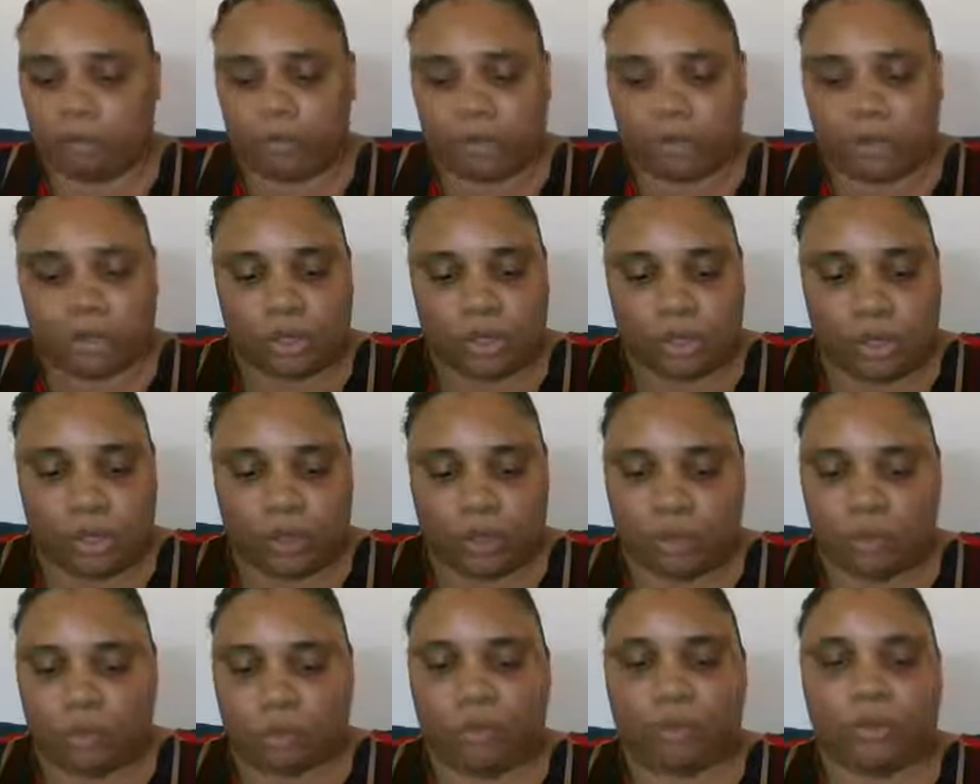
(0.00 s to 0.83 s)

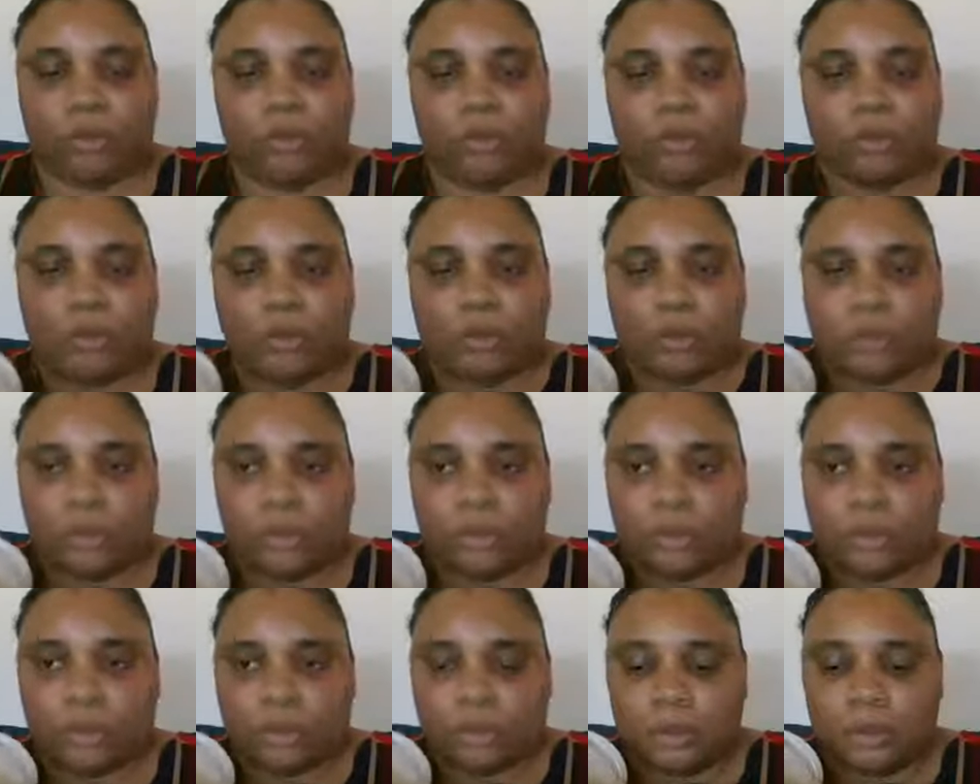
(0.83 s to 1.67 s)
So
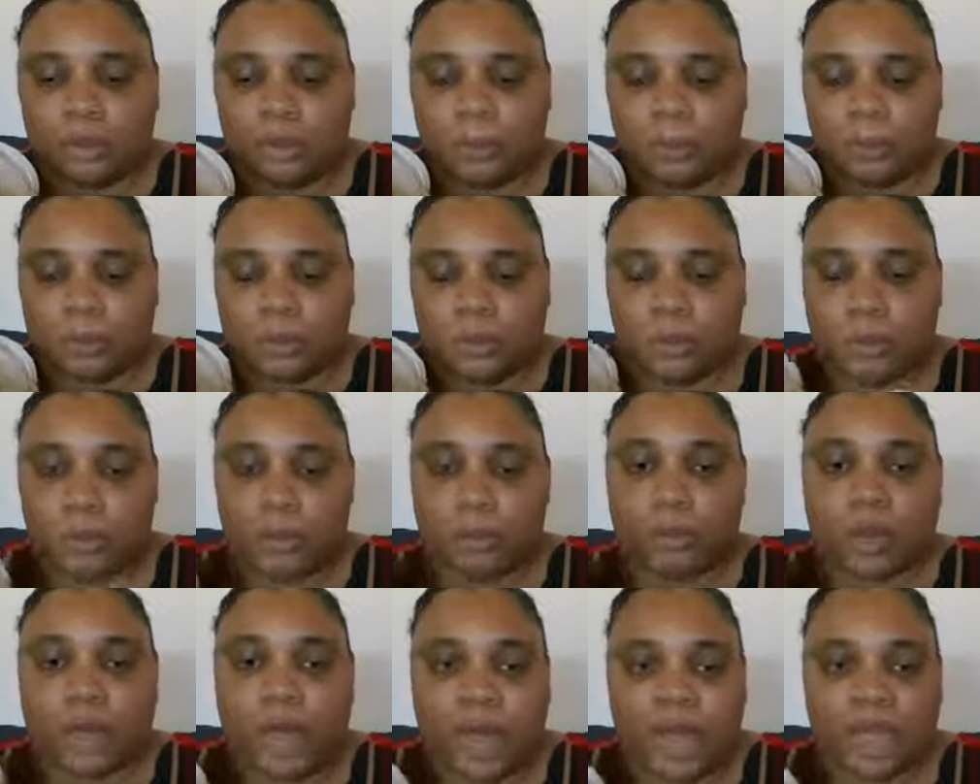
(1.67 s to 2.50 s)

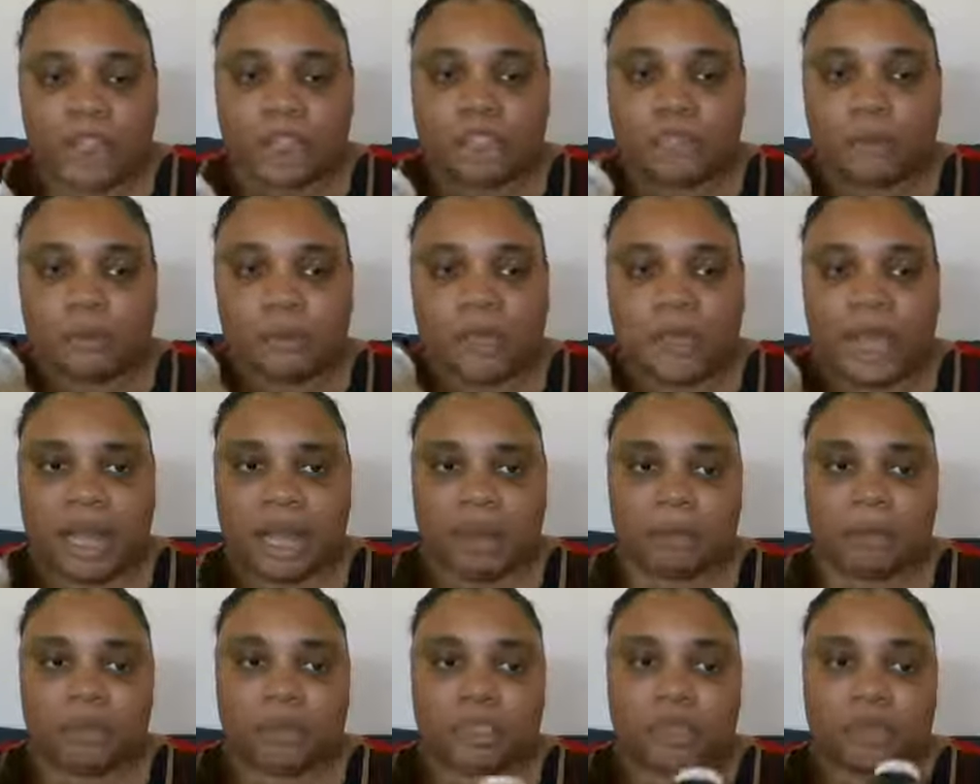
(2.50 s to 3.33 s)
you'll actually be
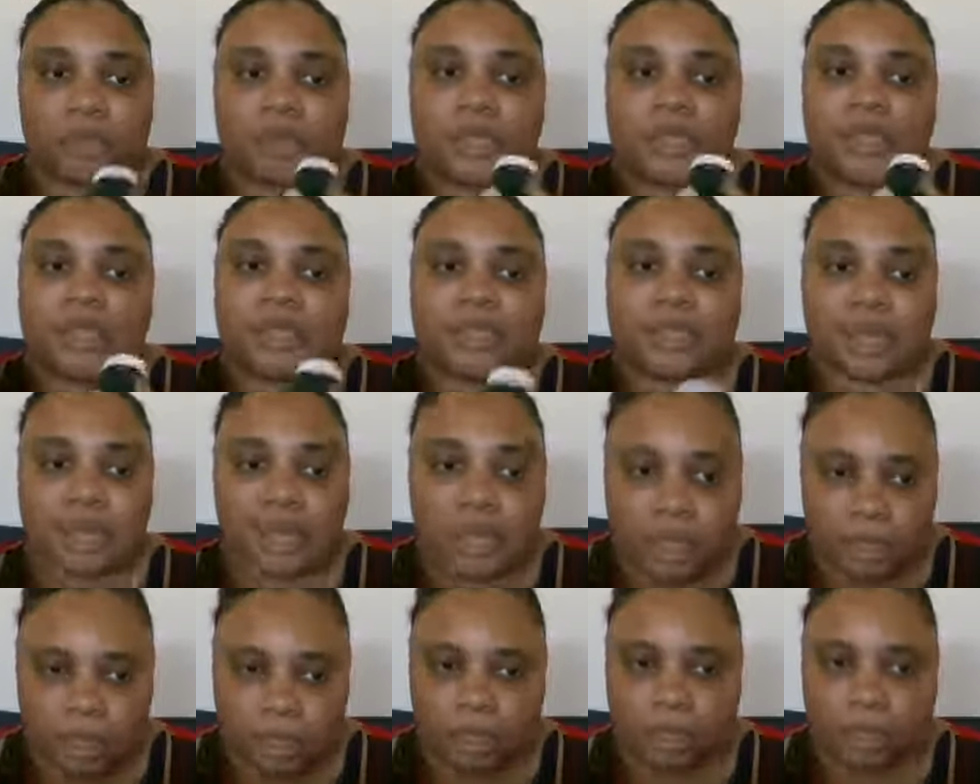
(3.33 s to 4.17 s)
able to
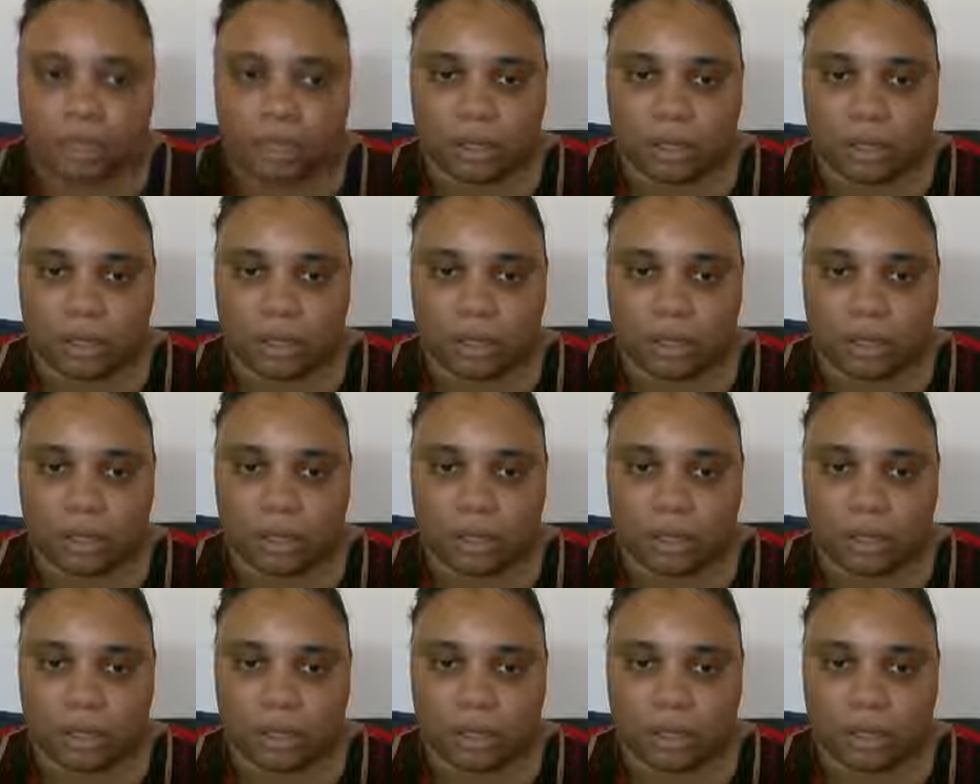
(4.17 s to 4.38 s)
see